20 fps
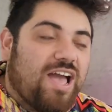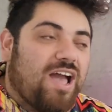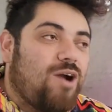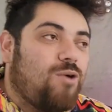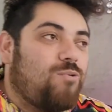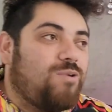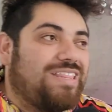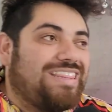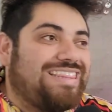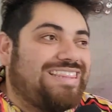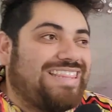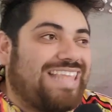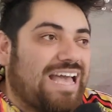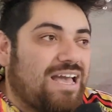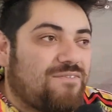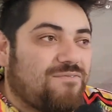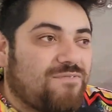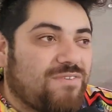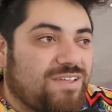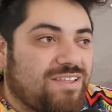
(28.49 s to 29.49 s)
and we
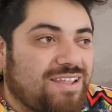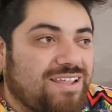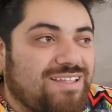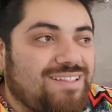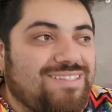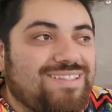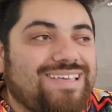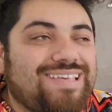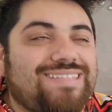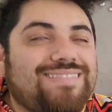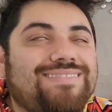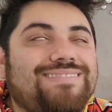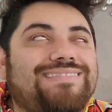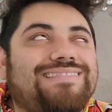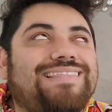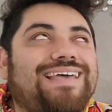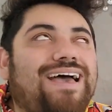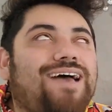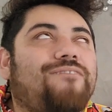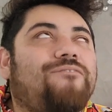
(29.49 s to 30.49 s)
definitely
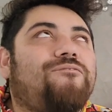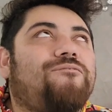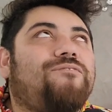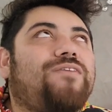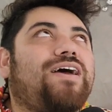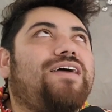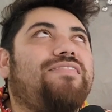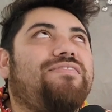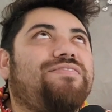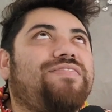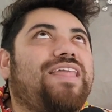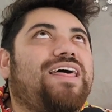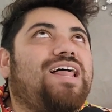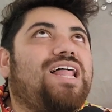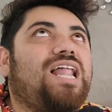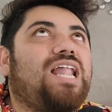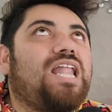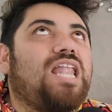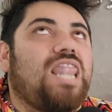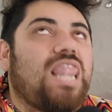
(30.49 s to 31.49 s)

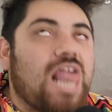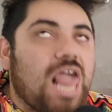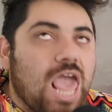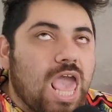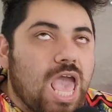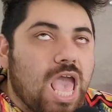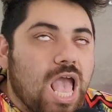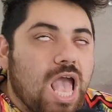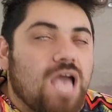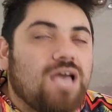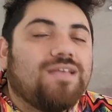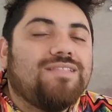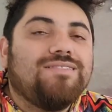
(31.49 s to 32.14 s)
definitely